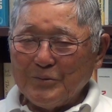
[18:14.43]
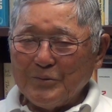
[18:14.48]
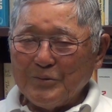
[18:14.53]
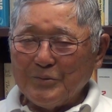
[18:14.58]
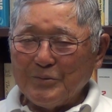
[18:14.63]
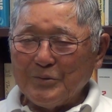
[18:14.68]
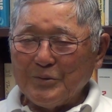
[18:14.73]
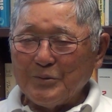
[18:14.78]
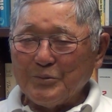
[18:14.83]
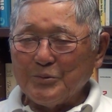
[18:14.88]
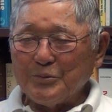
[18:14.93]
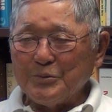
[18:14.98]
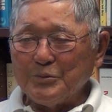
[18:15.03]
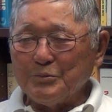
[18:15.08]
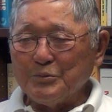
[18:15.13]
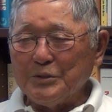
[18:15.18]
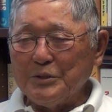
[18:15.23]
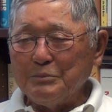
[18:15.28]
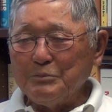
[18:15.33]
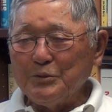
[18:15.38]
Well,
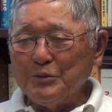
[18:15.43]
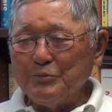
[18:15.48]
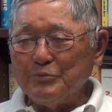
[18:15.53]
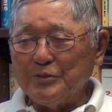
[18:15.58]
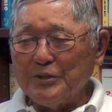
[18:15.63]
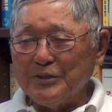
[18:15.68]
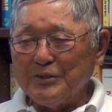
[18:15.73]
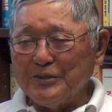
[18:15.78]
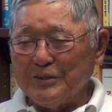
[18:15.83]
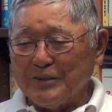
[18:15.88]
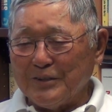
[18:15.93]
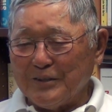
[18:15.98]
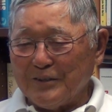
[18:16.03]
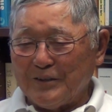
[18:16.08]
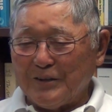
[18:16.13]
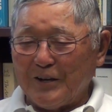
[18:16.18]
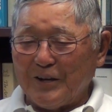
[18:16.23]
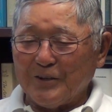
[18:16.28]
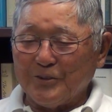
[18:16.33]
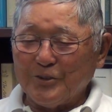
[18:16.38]
we moved in.
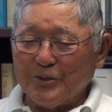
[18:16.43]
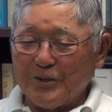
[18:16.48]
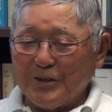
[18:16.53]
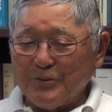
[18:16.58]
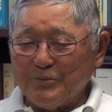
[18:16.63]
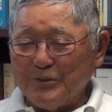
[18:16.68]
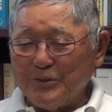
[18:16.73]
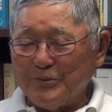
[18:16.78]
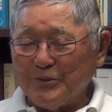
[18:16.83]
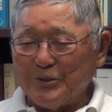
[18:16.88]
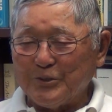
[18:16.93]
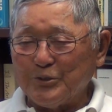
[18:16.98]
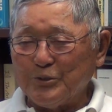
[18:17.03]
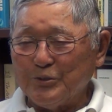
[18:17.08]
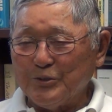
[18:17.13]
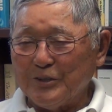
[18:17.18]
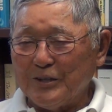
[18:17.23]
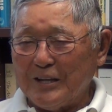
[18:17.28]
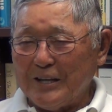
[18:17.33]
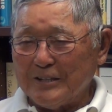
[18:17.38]
I thought we went
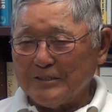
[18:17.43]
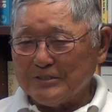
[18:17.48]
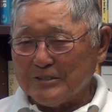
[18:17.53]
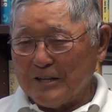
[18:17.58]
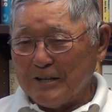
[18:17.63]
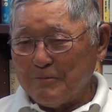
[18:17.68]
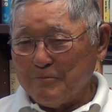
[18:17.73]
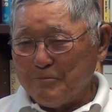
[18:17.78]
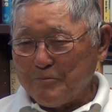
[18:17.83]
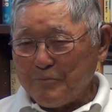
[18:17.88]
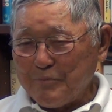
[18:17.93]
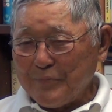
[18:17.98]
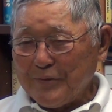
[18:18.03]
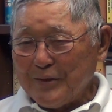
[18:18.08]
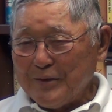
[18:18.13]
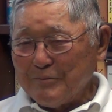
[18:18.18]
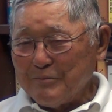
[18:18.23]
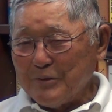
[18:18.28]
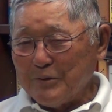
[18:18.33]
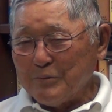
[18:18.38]
through it last time,
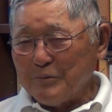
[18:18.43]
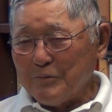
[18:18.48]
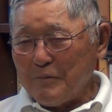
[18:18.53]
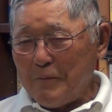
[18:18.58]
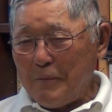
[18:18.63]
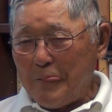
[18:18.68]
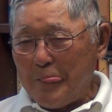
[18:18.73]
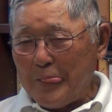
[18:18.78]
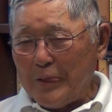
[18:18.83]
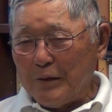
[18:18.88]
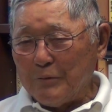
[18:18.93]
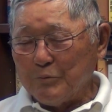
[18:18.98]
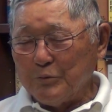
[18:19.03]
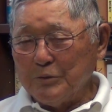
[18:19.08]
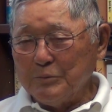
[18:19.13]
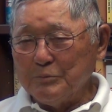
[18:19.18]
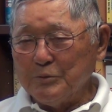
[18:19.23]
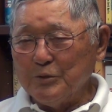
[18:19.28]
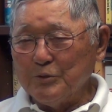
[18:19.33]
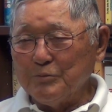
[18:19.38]
but
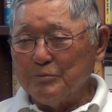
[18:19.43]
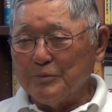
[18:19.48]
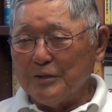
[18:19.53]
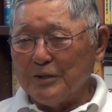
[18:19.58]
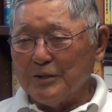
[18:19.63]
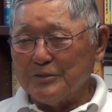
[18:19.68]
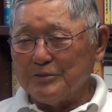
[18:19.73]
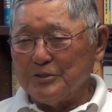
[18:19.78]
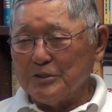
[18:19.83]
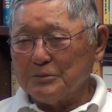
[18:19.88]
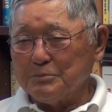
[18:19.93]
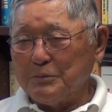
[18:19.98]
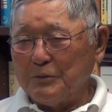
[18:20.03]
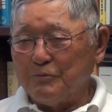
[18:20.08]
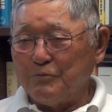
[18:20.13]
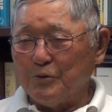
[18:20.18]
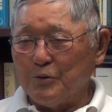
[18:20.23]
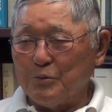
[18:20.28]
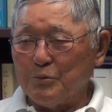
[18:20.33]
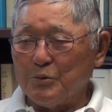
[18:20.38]
we moved just
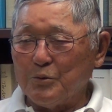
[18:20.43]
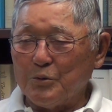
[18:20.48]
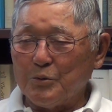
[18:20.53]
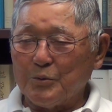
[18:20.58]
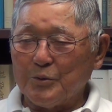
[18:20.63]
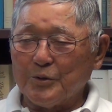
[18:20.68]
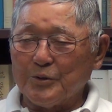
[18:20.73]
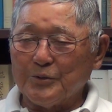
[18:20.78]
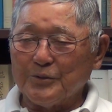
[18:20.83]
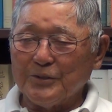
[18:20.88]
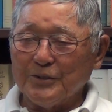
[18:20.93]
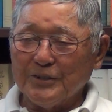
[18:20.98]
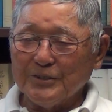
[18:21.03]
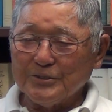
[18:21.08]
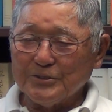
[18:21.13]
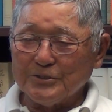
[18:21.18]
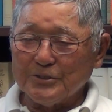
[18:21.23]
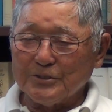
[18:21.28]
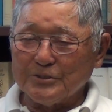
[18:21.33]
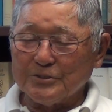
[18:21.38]
before World War
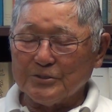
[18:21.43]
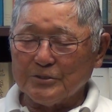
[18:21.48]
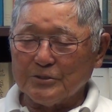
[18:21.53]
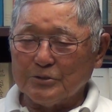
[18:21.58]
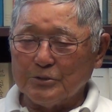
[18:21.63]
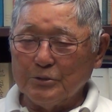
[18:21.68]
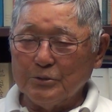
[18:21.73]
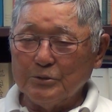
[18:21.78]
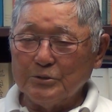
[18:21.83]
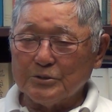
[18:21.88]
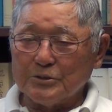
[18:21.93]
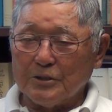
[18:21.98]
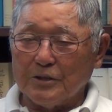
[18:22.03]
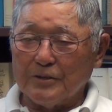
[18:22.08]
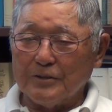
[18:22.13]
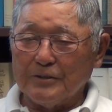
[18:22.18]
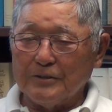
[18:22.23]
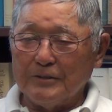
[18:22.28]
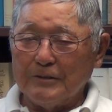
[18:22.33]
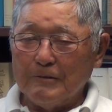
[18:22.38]
II
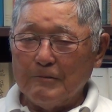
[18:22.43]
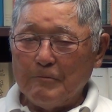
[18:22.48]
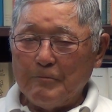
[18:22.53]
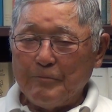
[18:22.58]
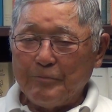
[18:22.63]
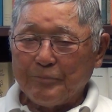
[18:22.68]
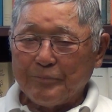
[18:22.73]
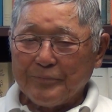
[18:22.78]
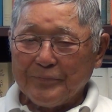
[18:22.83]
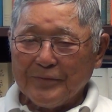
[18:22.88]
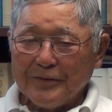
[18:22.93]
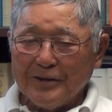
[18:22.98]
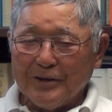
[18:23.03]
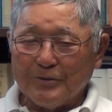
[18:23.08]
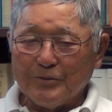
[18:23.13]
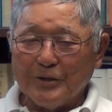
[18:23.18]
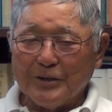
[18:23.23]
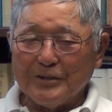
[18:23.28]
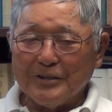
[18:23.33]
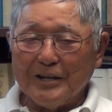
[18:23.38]
started,
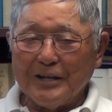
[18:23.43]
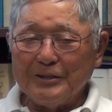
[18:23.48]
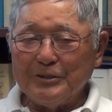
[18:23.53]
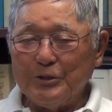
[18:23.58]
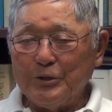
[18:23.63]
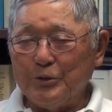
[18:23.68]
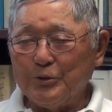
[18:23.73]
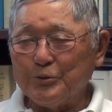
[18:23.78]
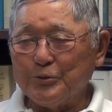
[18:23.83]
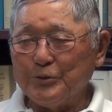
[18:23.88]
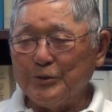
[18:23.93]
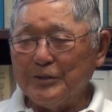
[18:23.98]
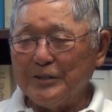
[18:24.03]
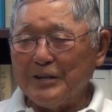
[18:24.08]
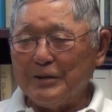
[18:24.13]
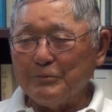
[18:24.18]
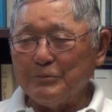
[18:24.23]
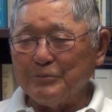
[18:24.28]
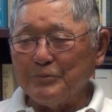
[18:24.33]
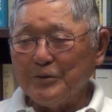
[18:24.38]
around
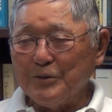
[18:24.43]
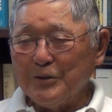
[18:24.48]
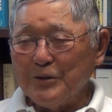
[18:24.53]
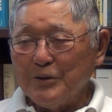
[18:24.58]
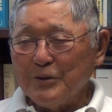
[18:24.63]
1939.